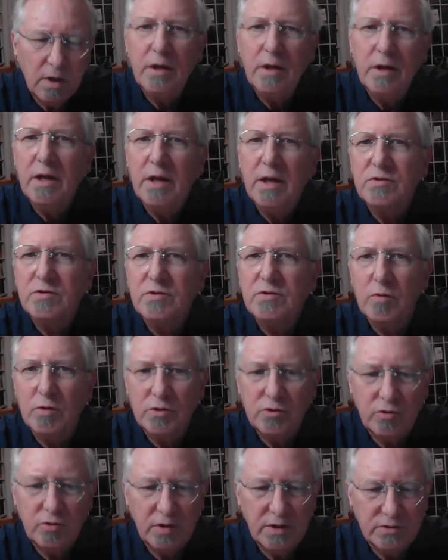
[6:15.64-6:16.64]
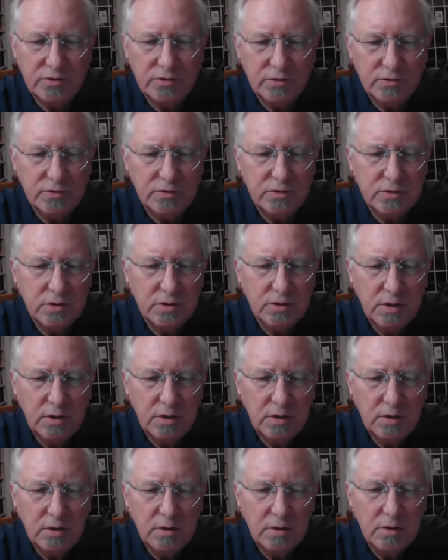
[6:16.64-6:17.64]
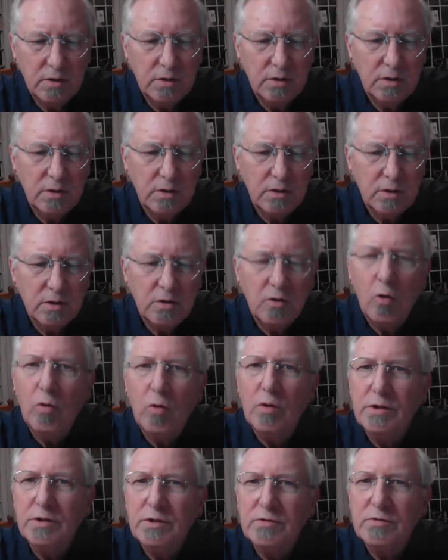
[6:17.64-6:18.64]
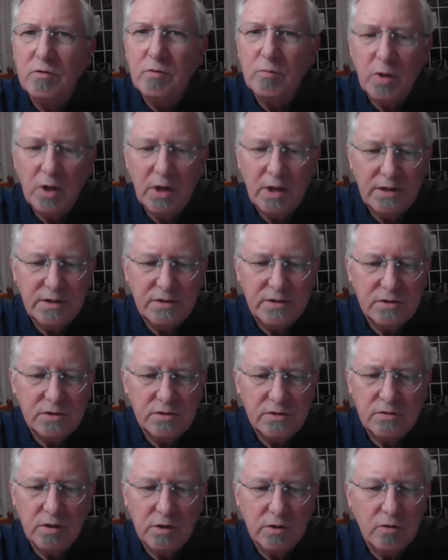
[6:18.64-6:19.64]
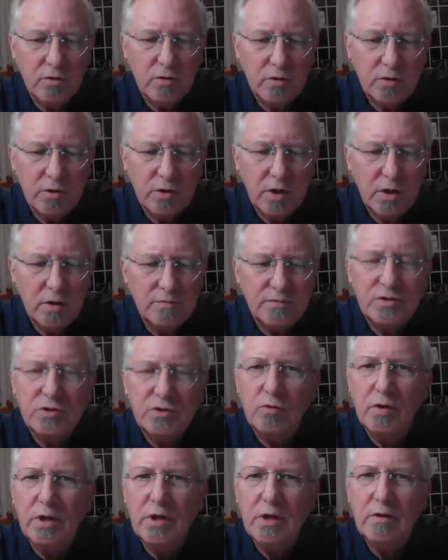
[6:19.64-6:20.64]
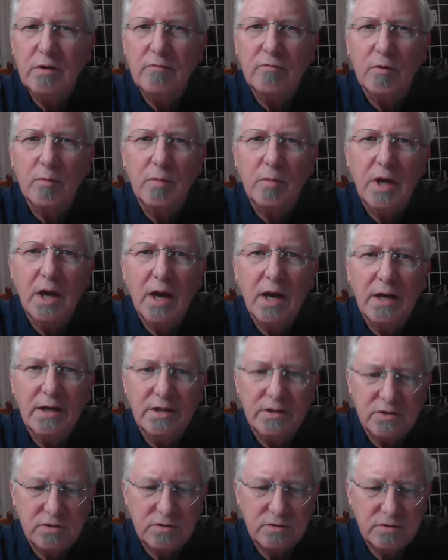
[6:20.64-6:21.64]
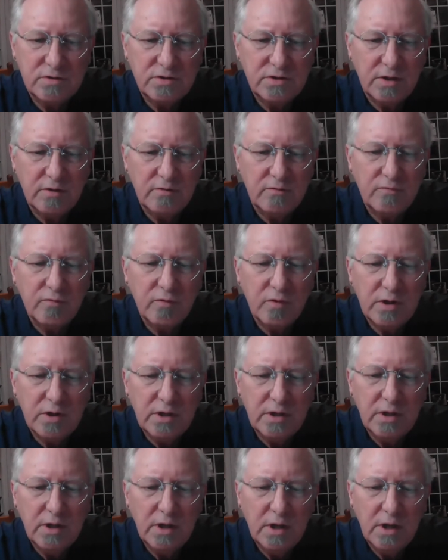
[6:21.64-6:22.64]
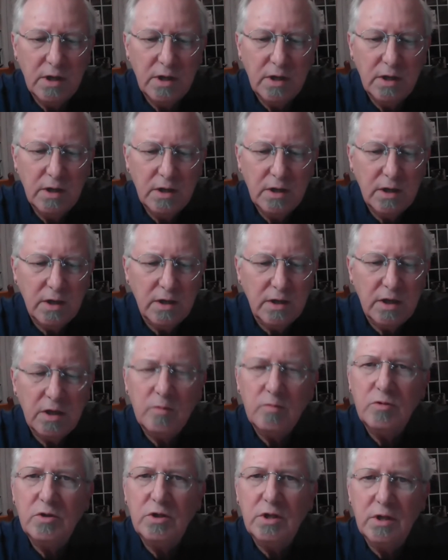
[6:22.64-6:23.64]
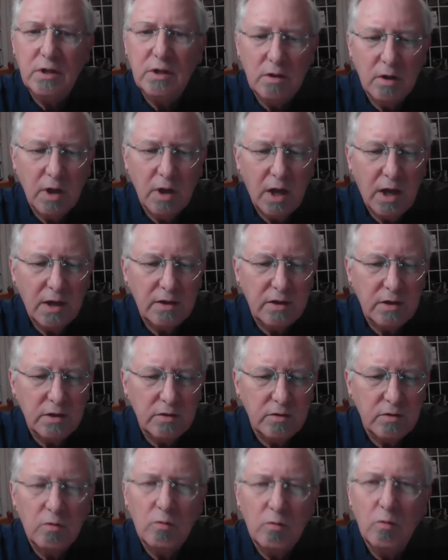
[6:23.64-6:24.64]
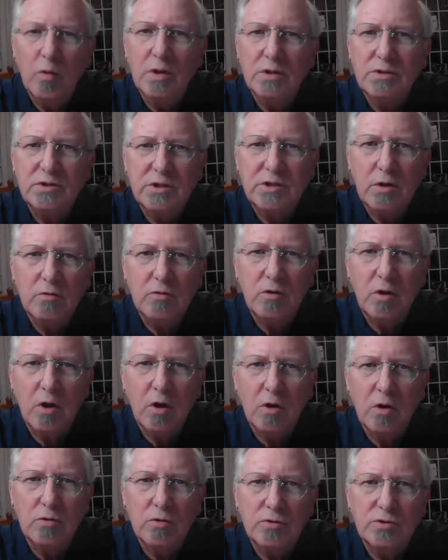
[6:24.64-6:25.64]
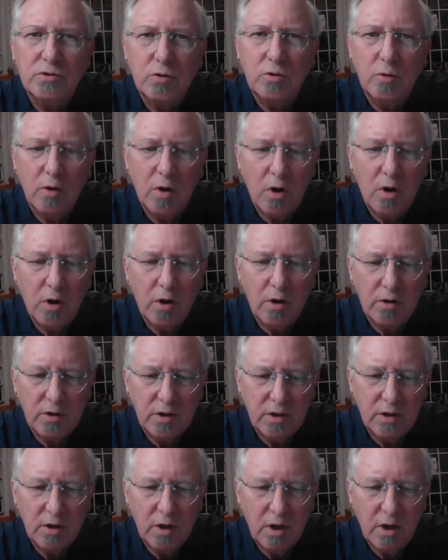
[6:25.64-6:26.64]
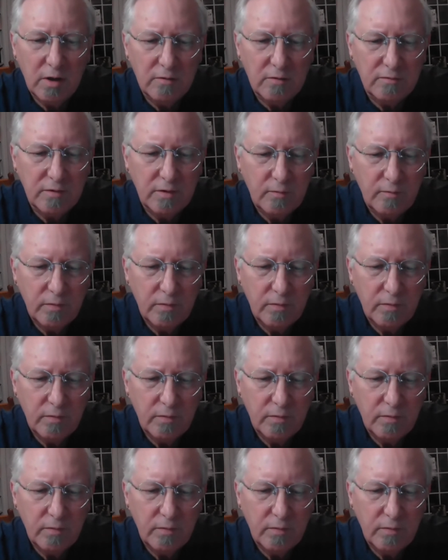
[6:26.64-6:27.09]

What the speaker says: Unasked for treasures. Coins from places unheard of, string from kites set free, an empty locket once held close to a heart in love.